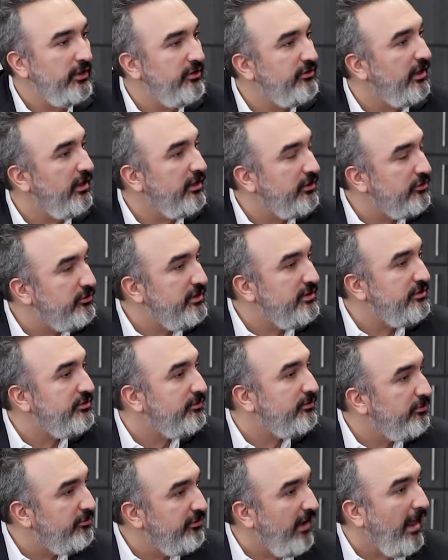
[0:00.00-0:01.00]
it's an increased
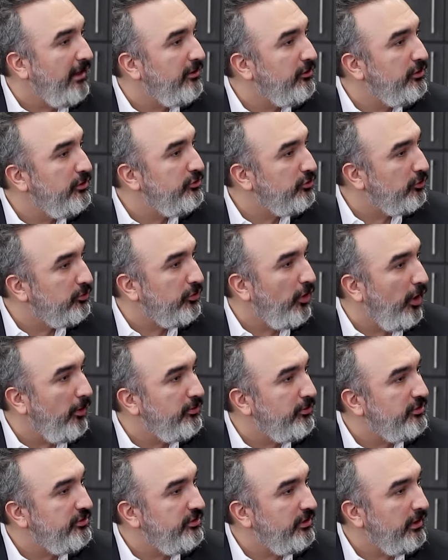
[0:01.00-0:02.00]
value in your
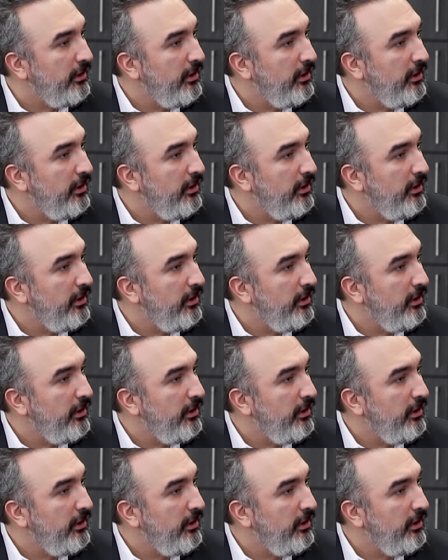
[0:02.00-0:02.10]
property.